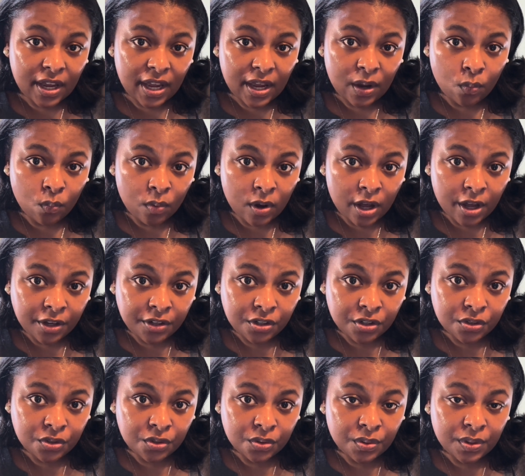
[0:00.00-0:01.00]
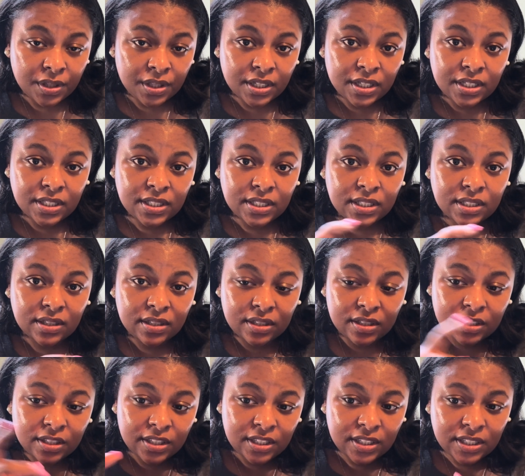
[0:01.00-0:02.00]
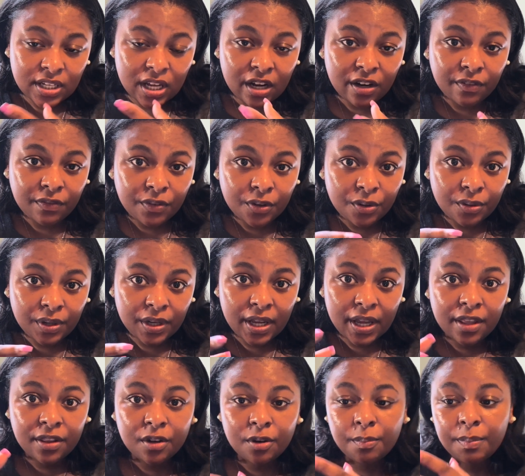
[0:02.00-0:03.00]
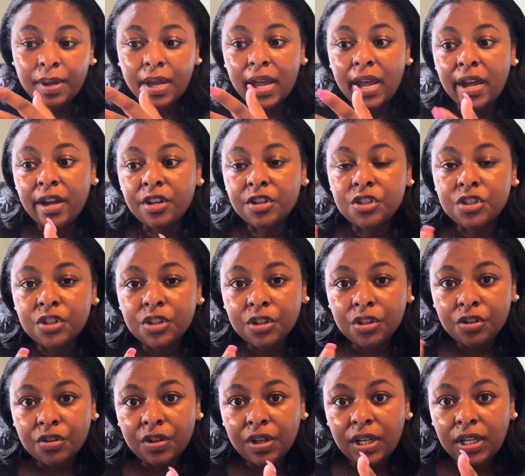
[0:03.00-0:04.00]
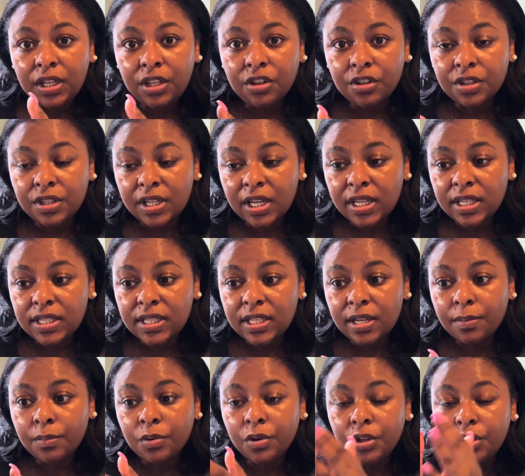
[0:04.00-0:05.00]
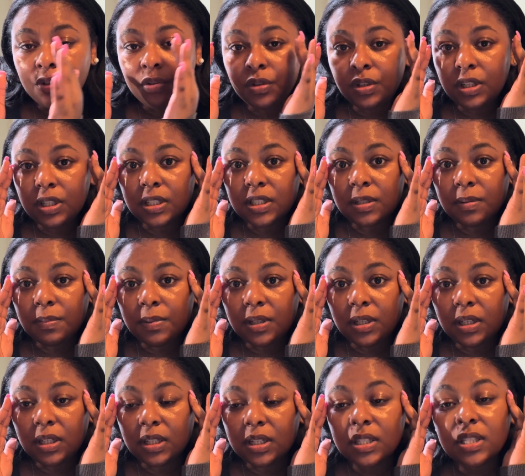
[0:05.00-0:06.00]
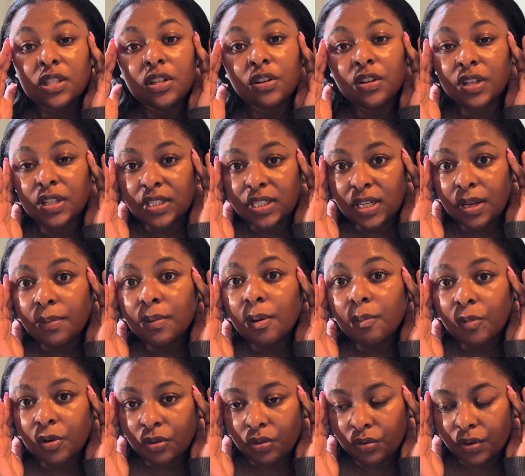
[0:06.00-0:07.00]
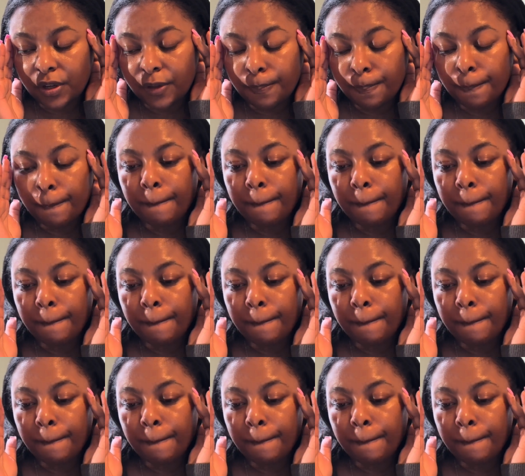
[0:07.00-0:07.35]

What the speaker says: while you're doing this, these kind of flow together, but as you're creating your debt summary, you need to be considering step number 3.